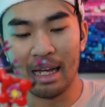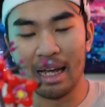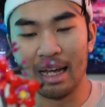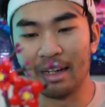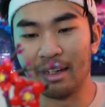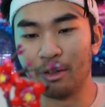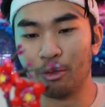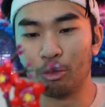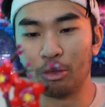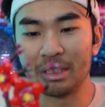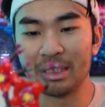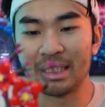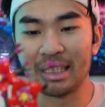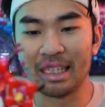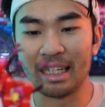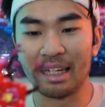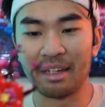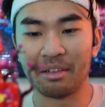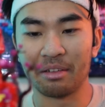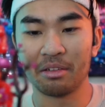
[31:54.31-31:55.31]
And then once
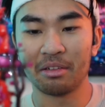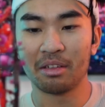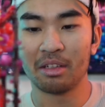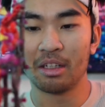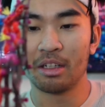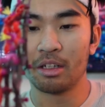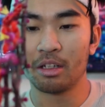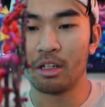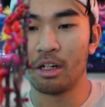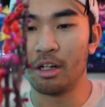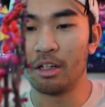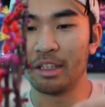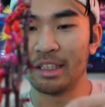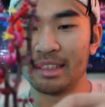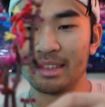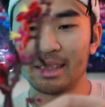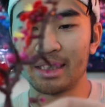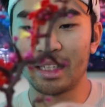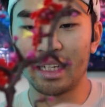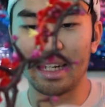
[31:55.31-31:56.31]
again,
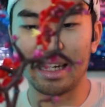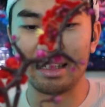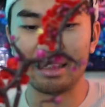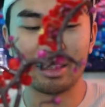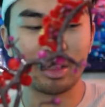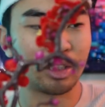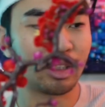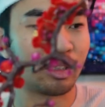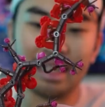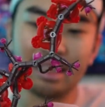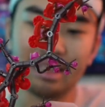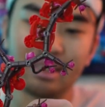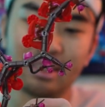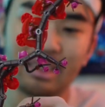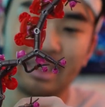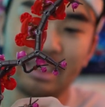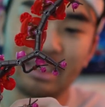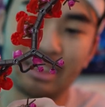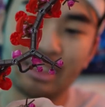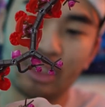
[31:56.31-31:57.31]
Colleen's case is
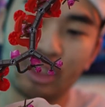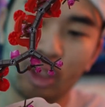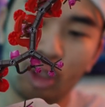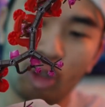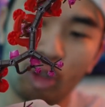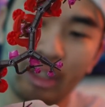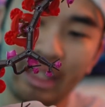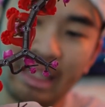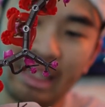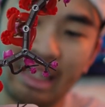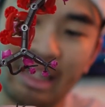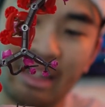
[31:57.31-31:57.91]
the story